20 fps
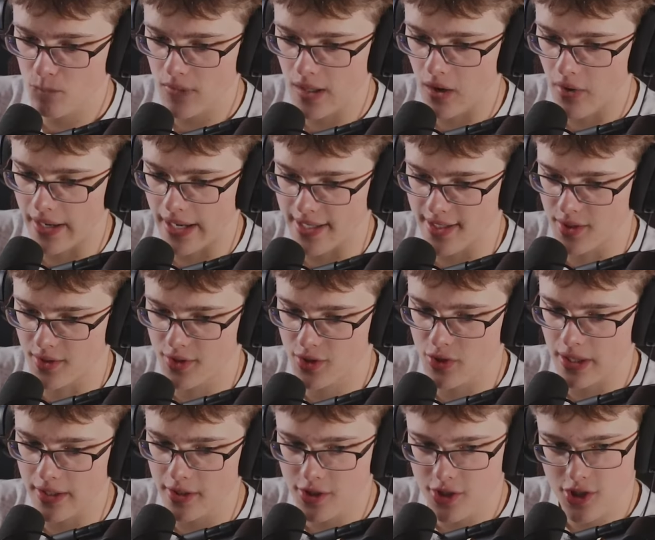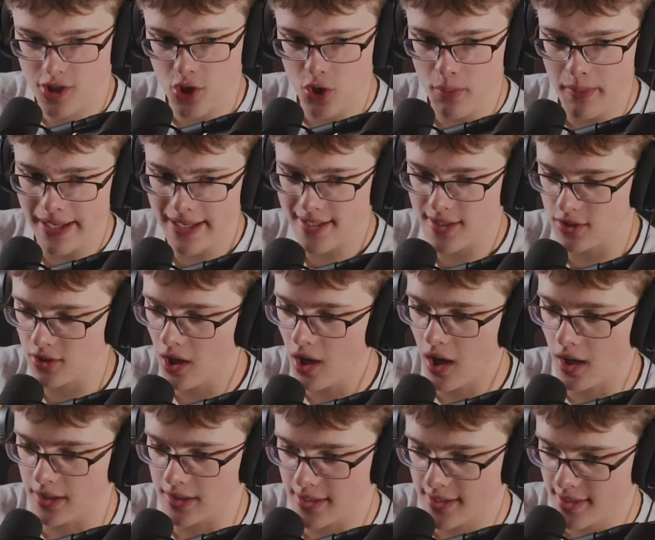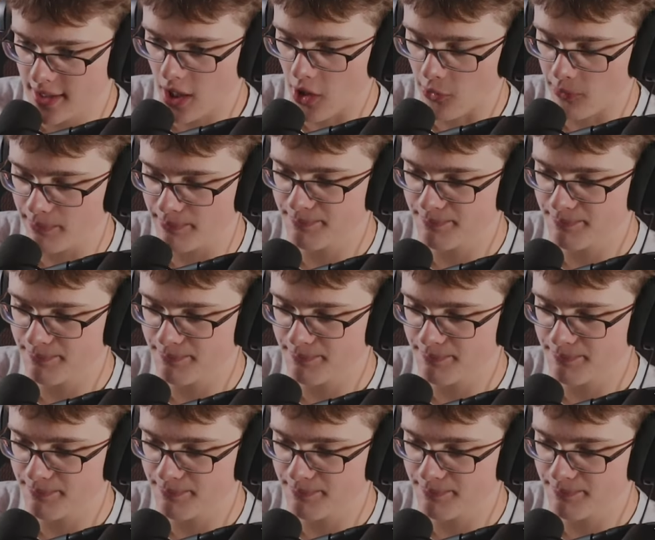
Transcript: Okay, so this trailer is two minutes long. Let's go.